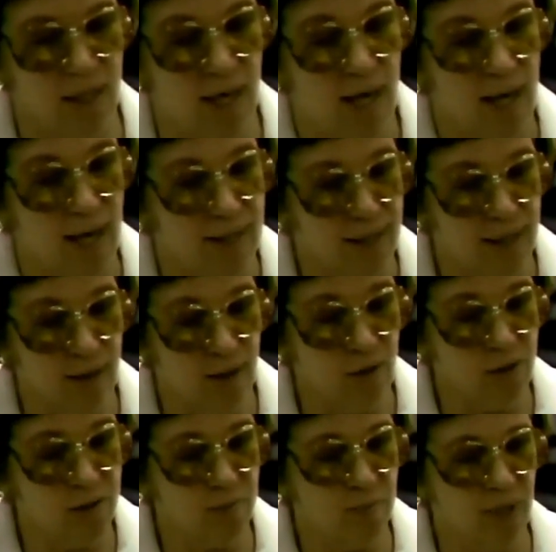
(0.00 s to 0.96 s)
And then, of
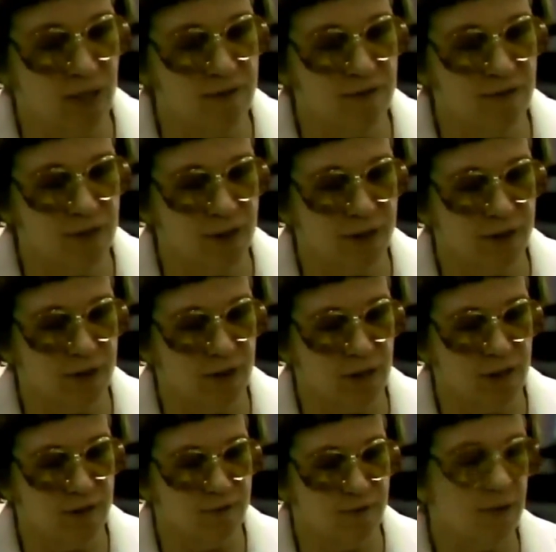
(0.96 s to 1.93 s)
course, my father
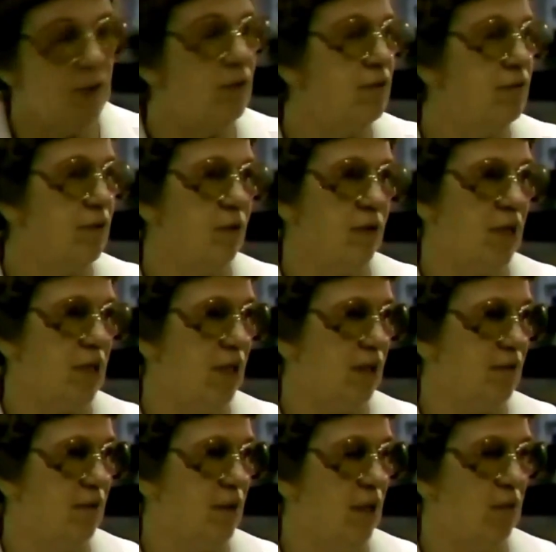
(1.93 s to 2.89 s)
is very, very
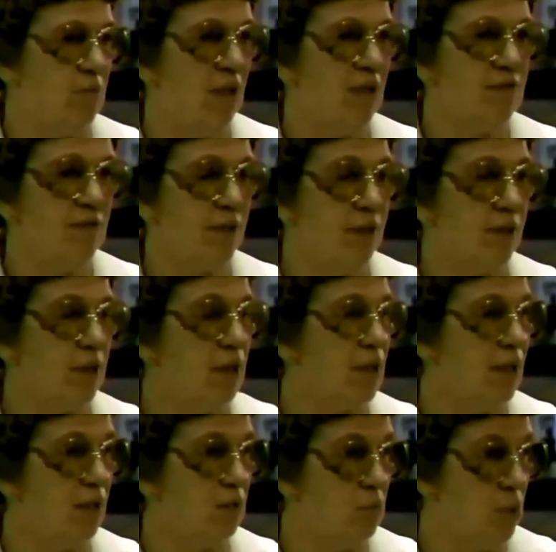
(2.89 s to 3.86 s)
heavy, and my father
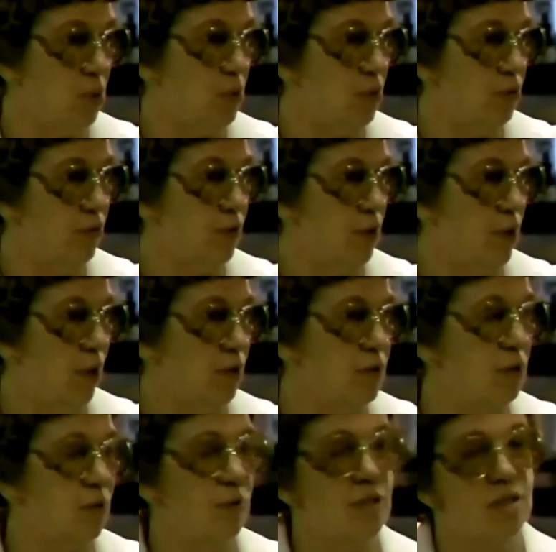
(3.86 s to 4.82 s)
cannot move, you know,
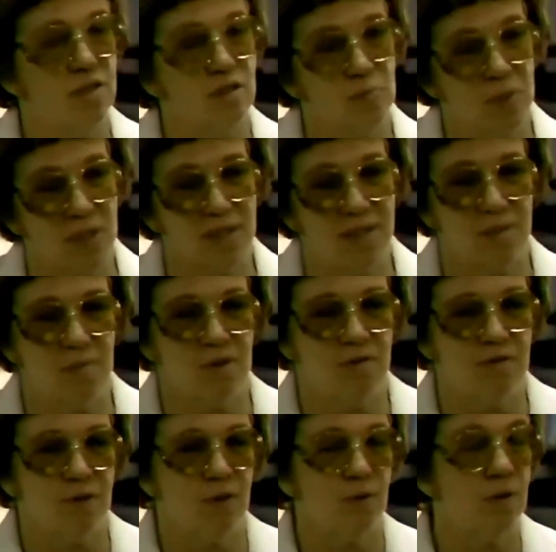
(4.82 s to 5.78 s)
so he just picks up
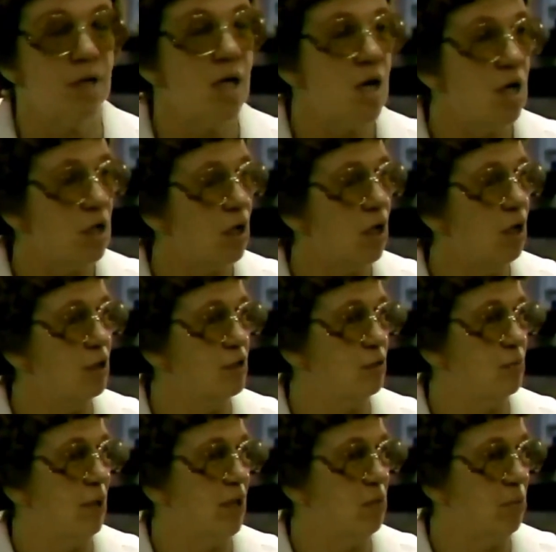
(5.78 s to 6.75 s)
the phone,
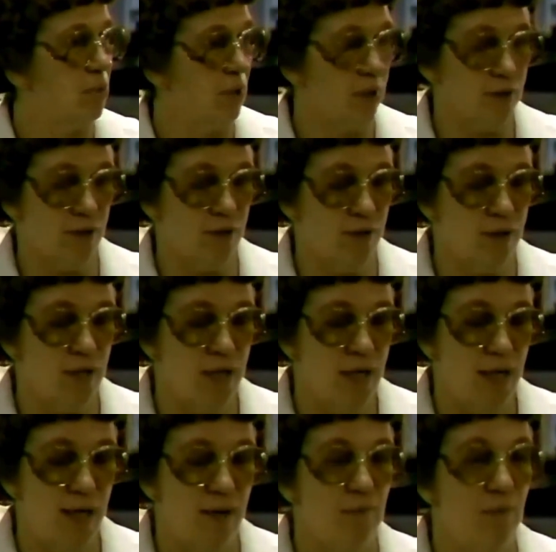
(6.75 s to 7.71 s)
calls my brother,
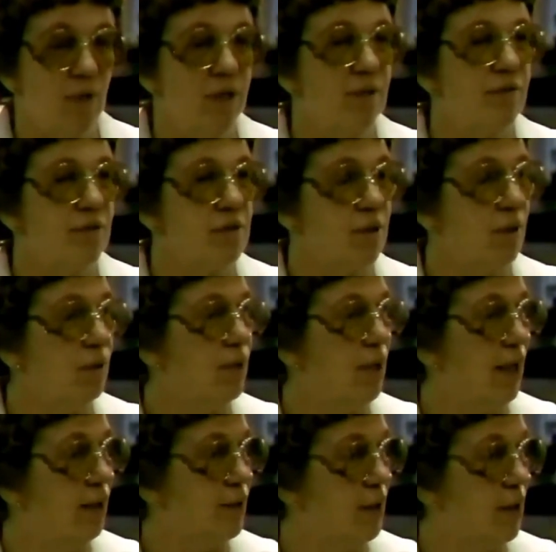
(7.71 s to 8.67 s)
and one of us
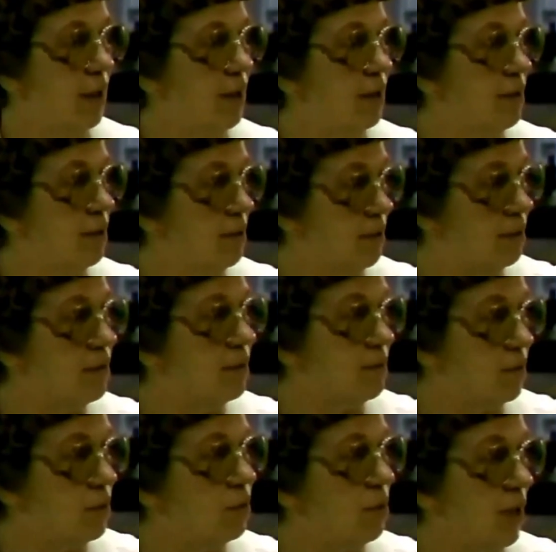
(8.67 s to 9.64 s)
go out and
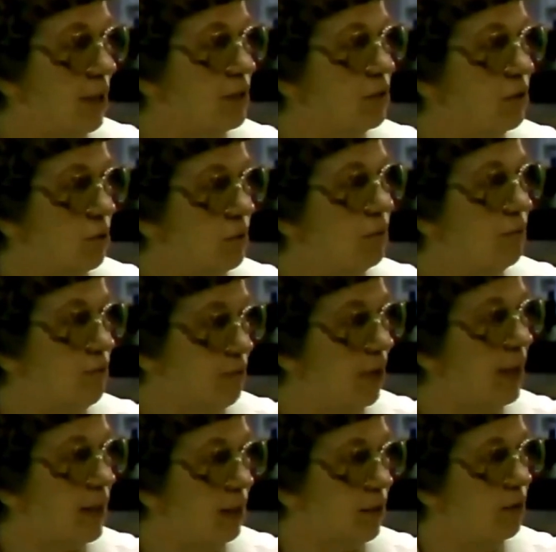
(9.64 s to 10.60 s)
trying find to
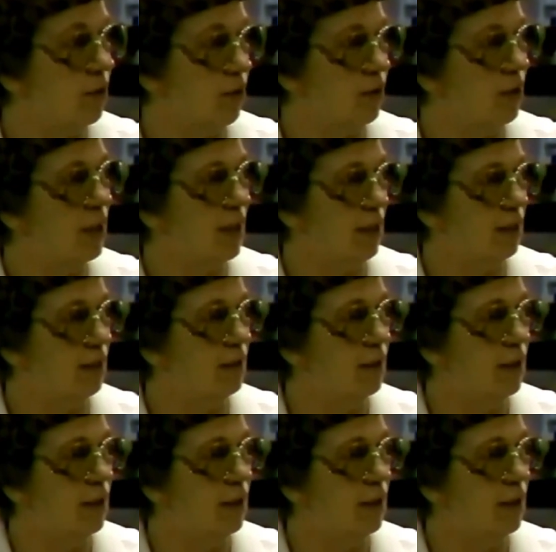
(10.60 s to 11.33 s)
find her, yeah.